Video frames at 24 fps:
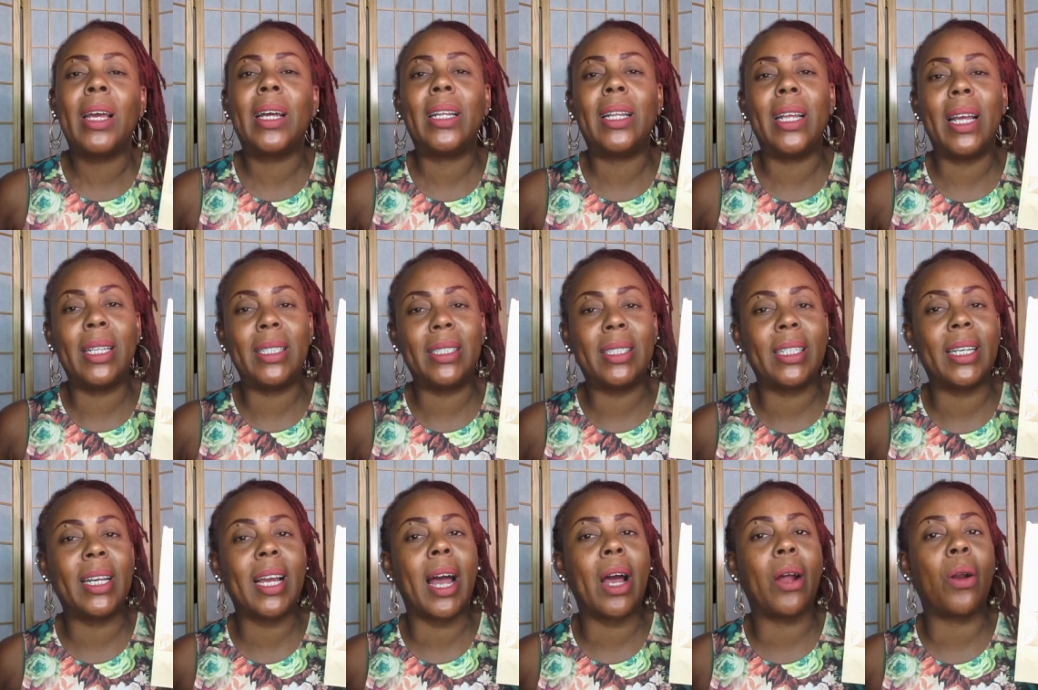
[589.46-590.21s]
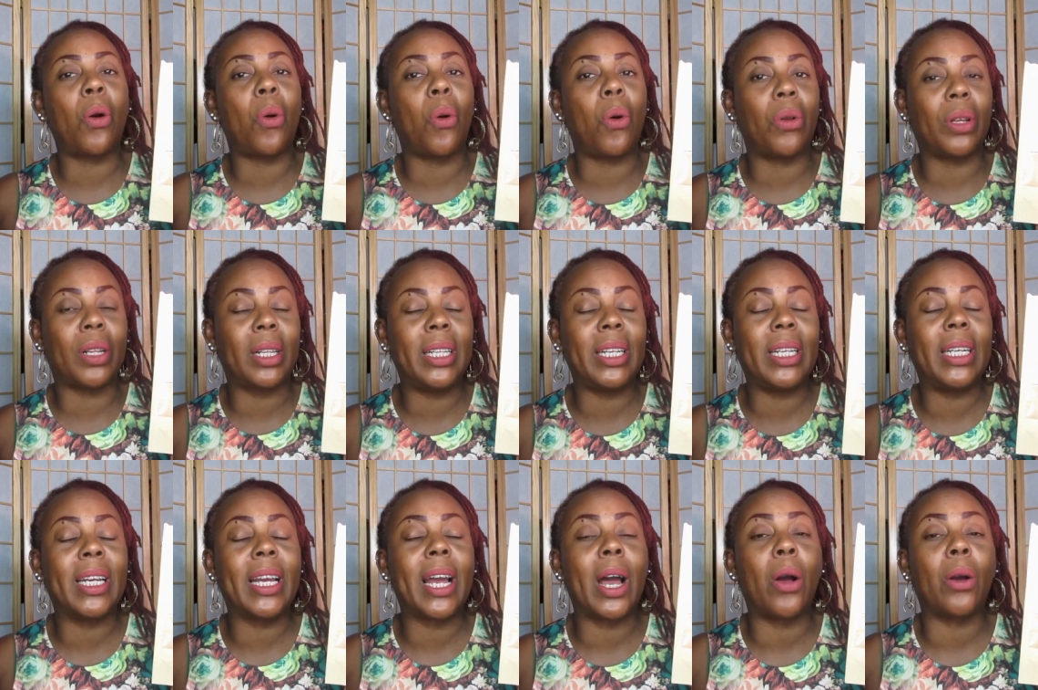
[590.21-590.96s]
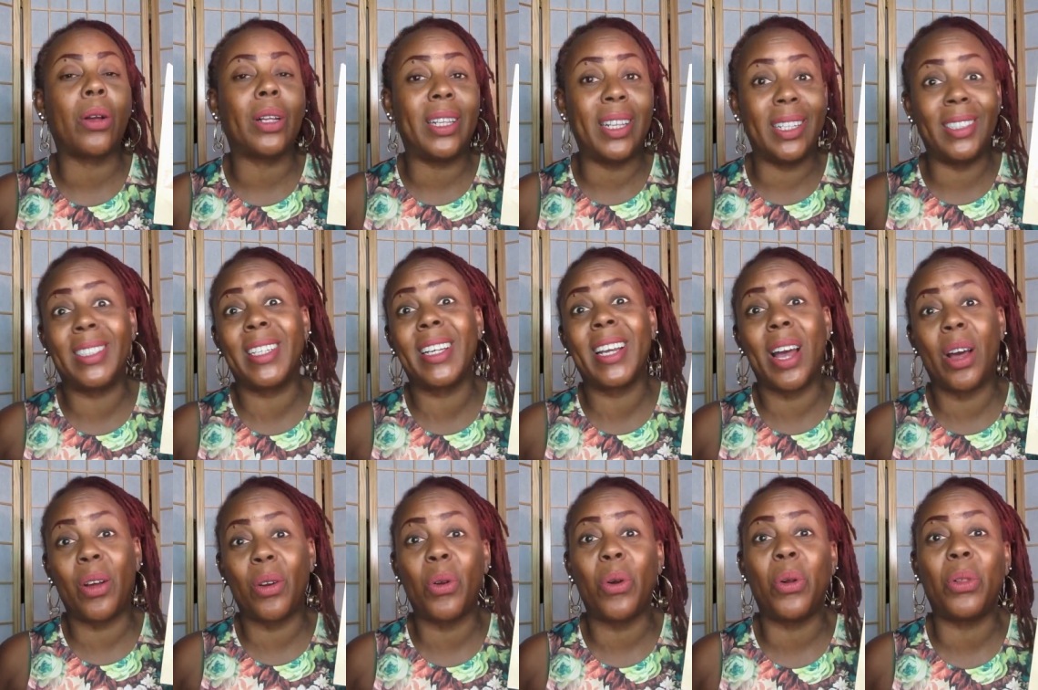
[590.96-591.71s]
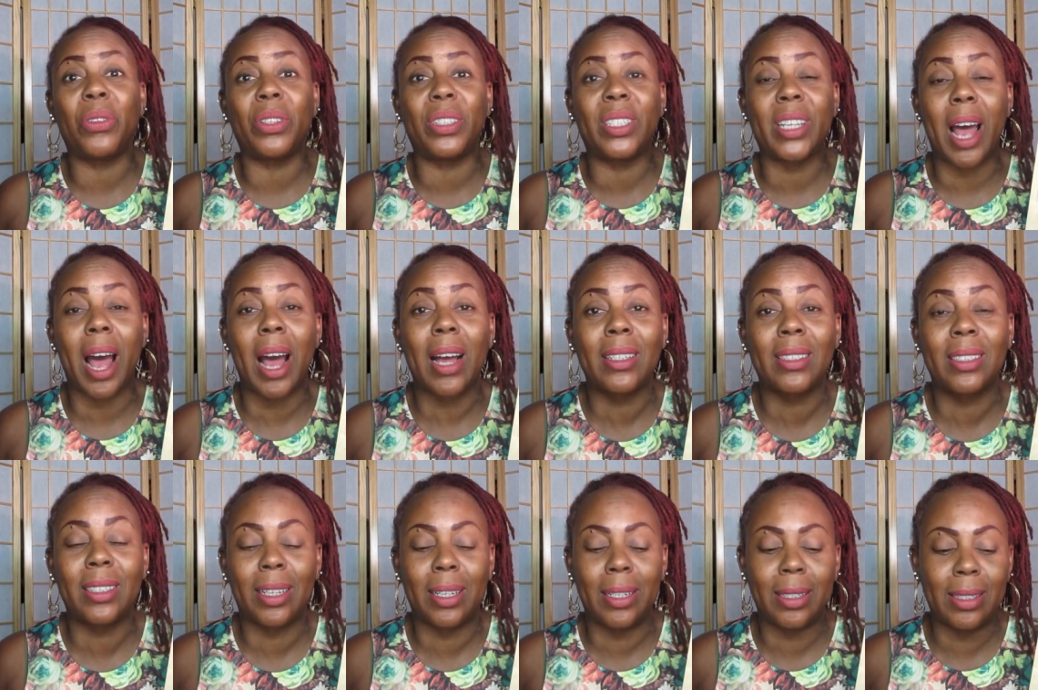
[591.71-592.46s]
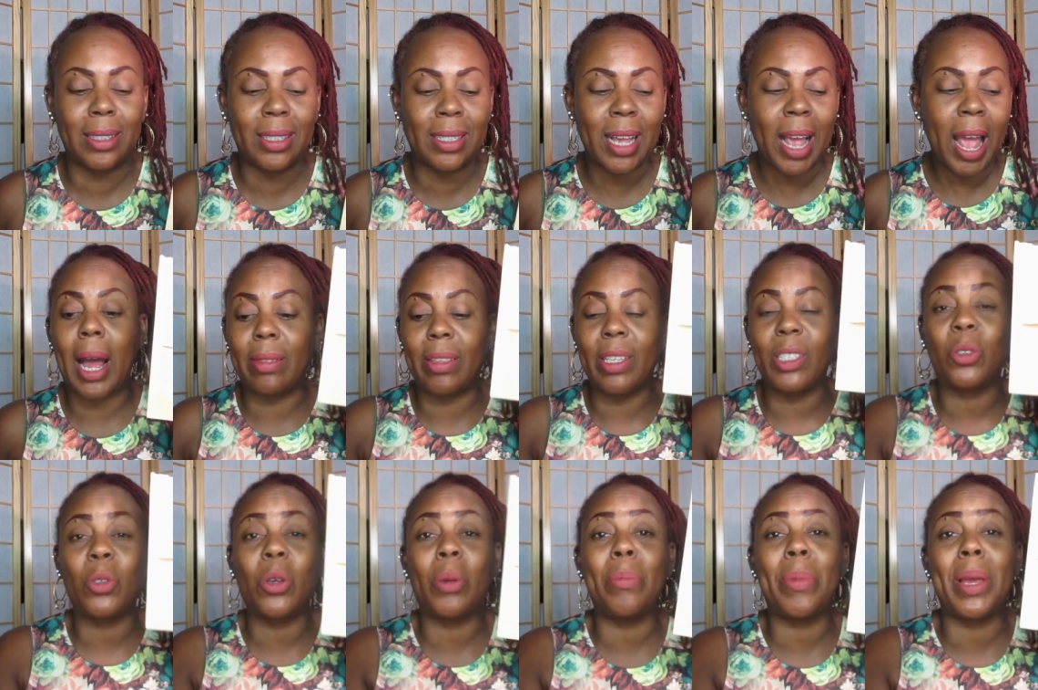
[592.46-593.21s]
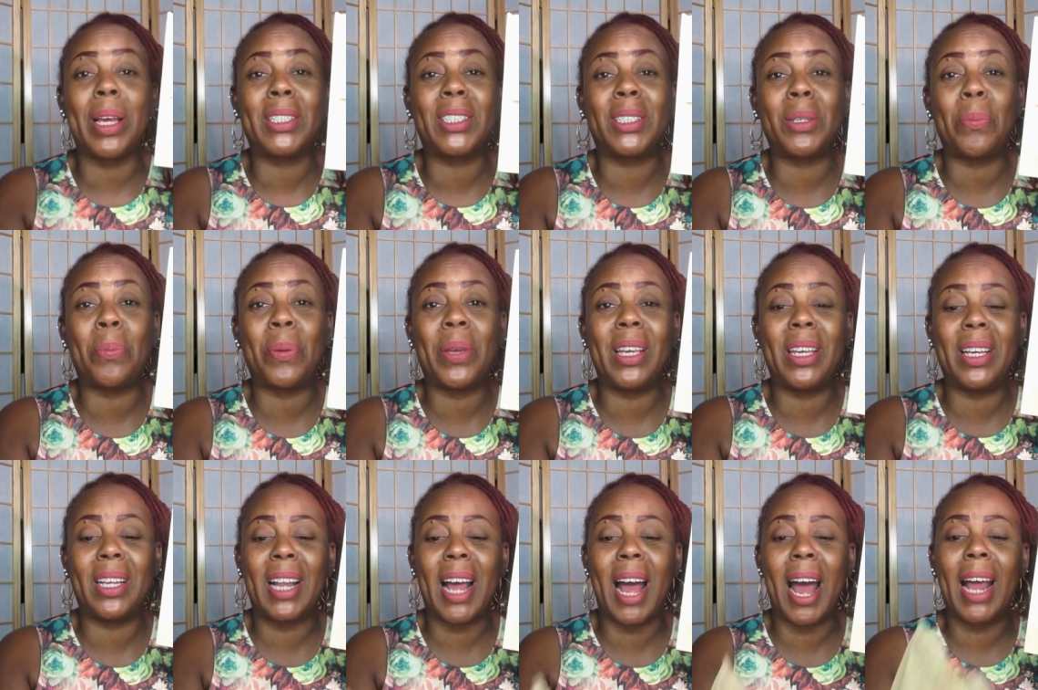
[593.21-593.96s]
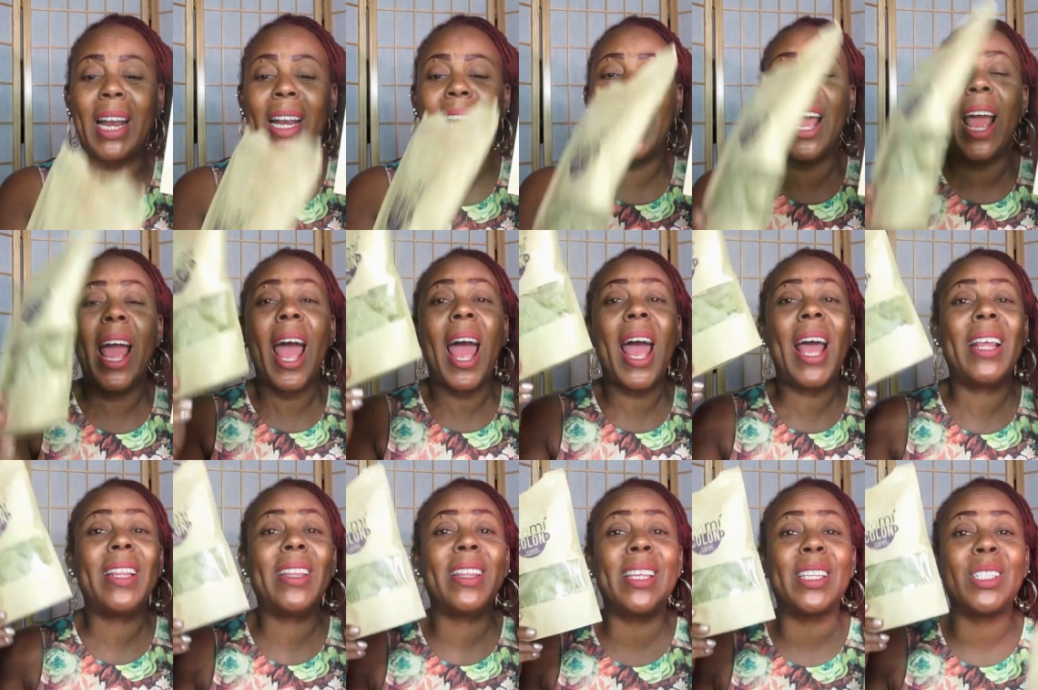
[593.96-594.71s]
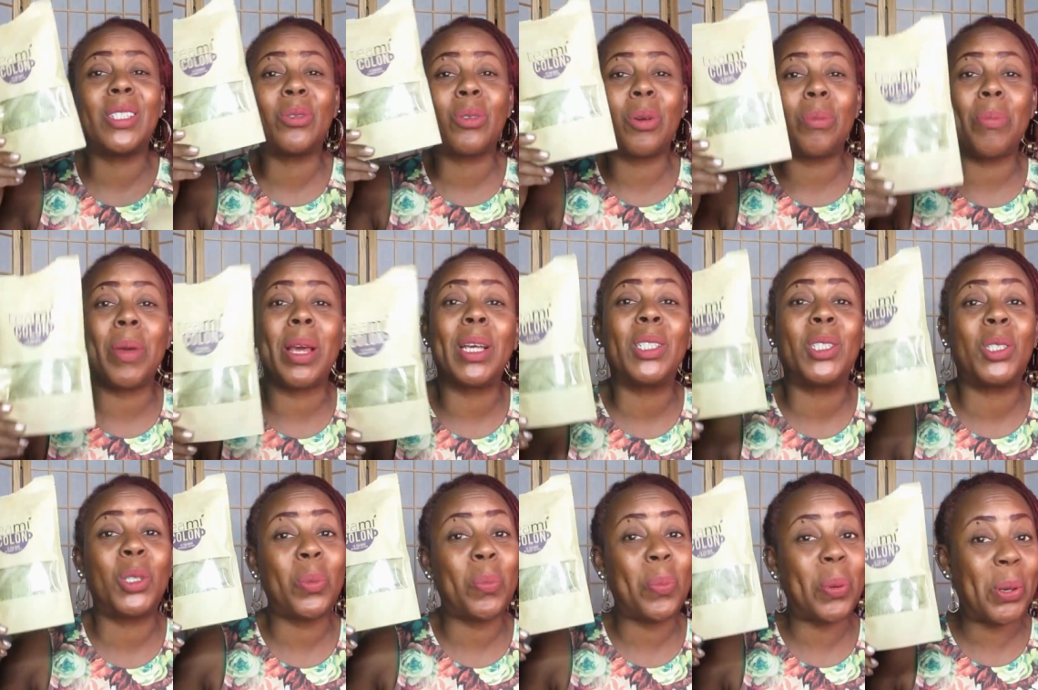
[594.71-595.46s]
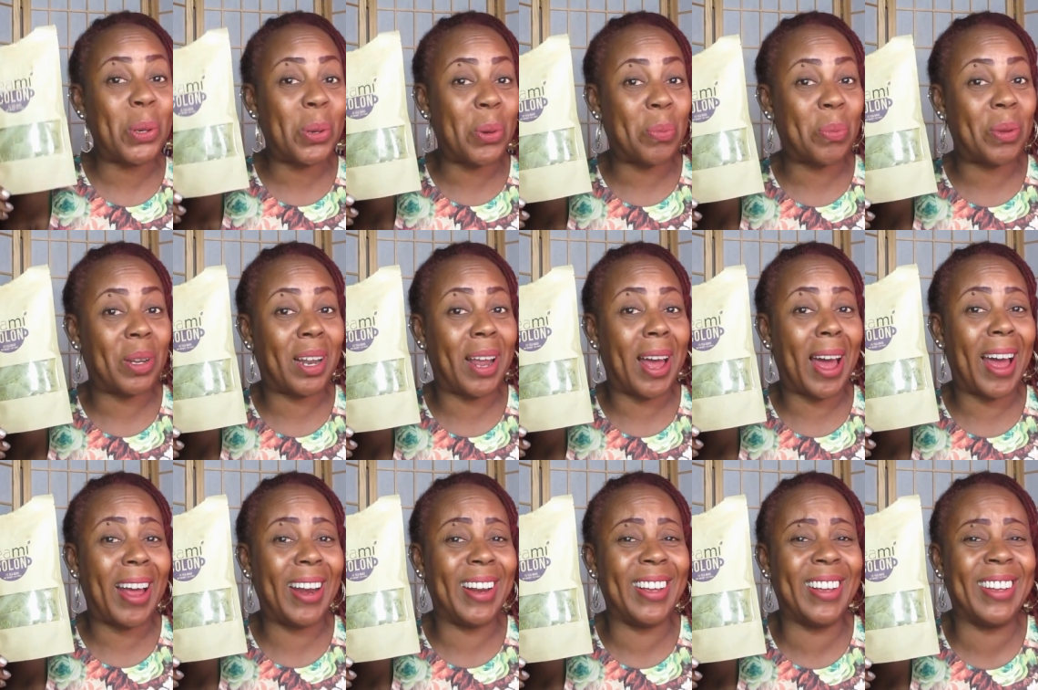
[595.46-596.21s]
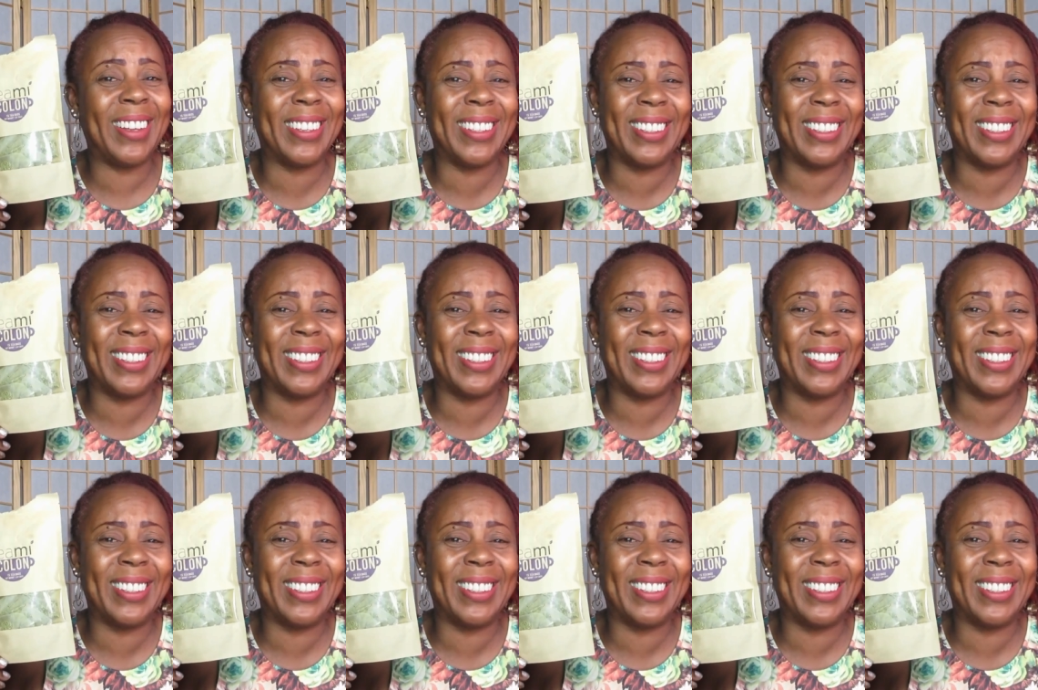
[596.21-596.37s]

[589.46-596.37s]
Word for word: cleansing out all, cleaning out, cleansing out all the toxins. This one makes you pee a lot, and this one makes you poop a lot.